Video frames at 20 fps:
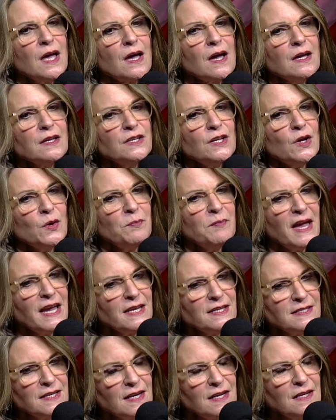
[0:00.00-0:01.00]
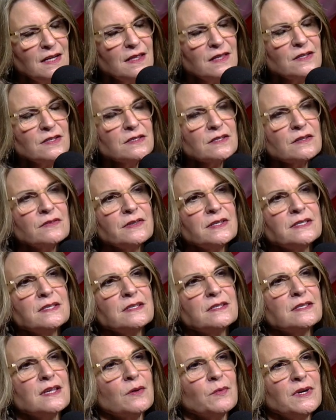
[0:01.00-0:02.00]
maintaining the
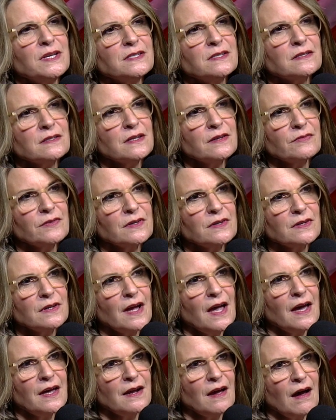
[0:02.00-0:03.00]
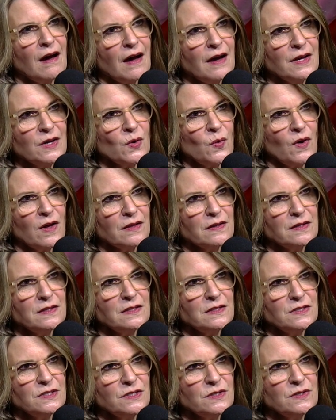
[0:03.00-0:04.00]
services that we deliver at a high quality
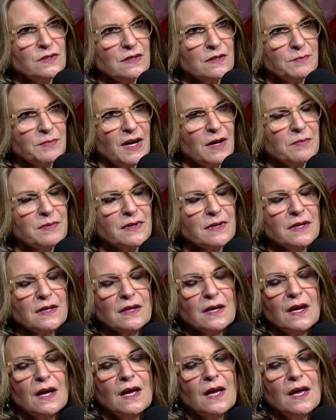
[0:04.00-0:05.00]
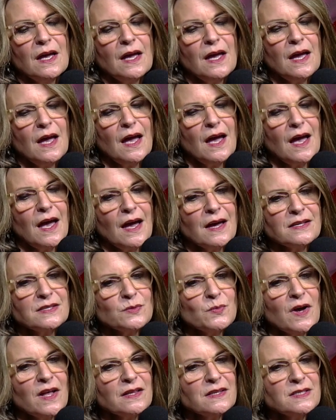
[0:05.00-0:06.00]
to the public, as
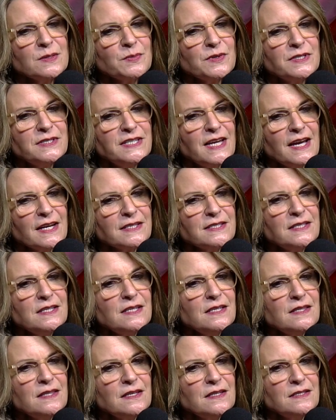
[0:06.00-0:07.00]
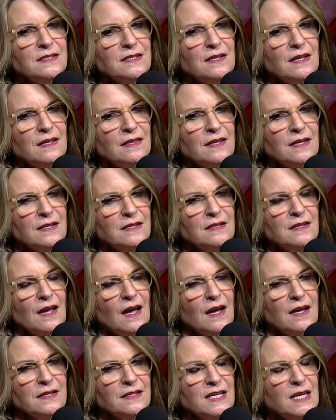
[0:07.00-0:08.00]
well as protecting
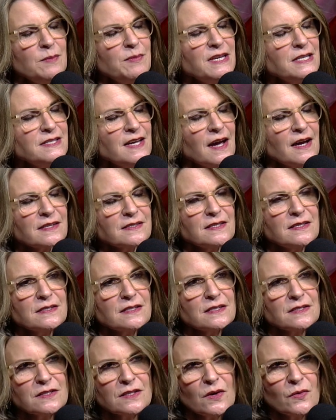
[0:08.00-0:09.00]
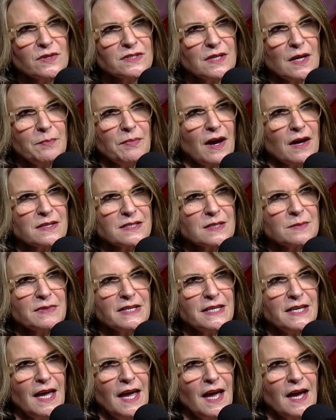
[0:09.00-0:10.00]
and keeping taxes as low as I possibly
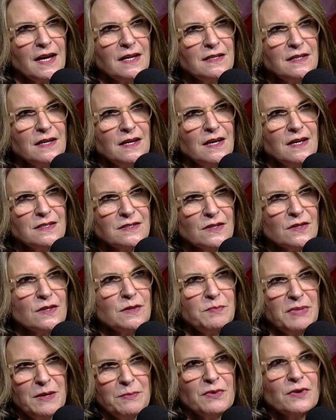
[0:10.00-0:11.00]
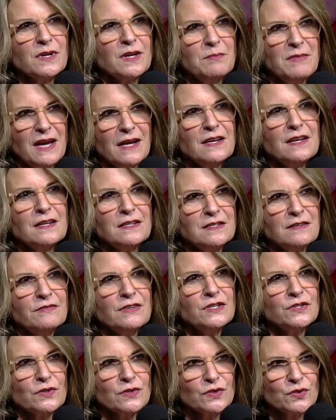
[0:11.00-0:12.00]
can so that people can make
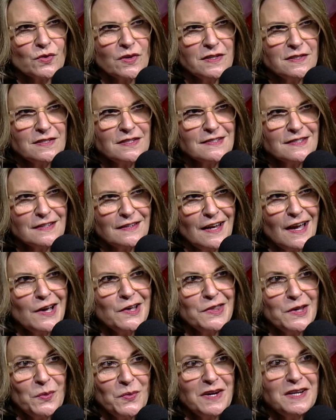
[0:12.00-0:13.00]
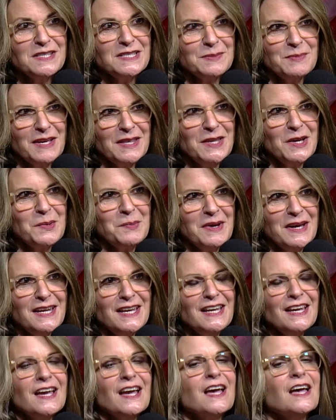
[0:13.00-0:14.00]
individual choices on how they want to spend their money,